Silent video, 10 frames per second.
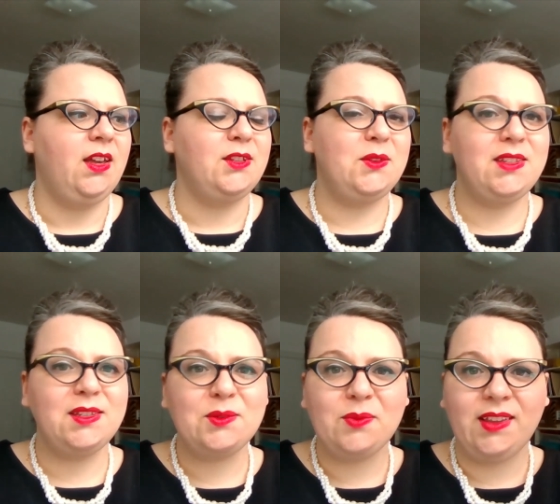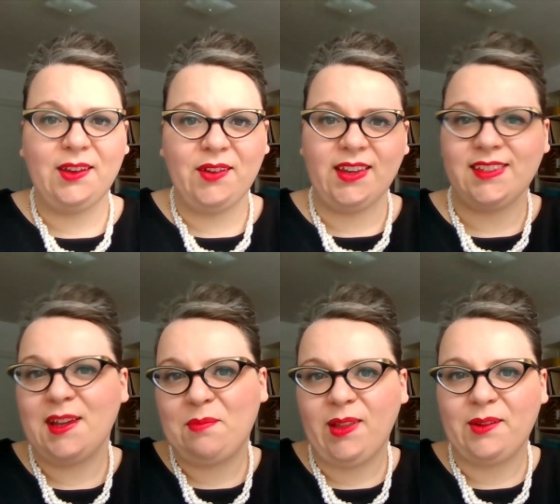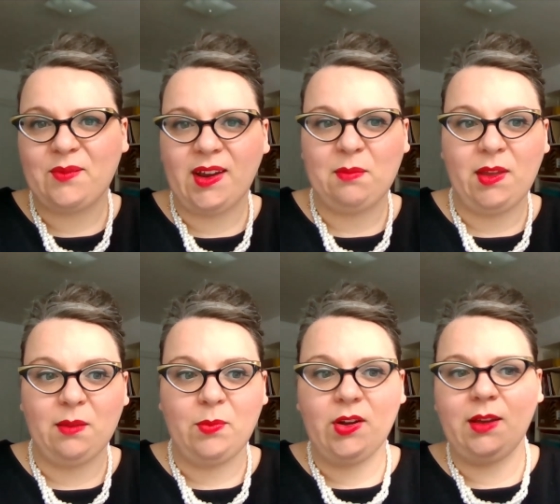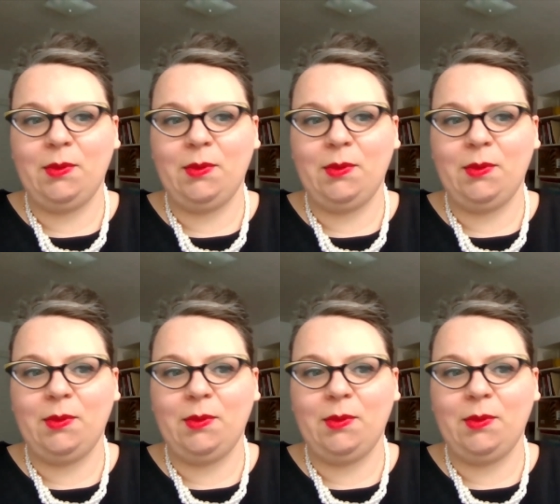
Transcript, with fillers: So this is a really great example. I'd recommend the book.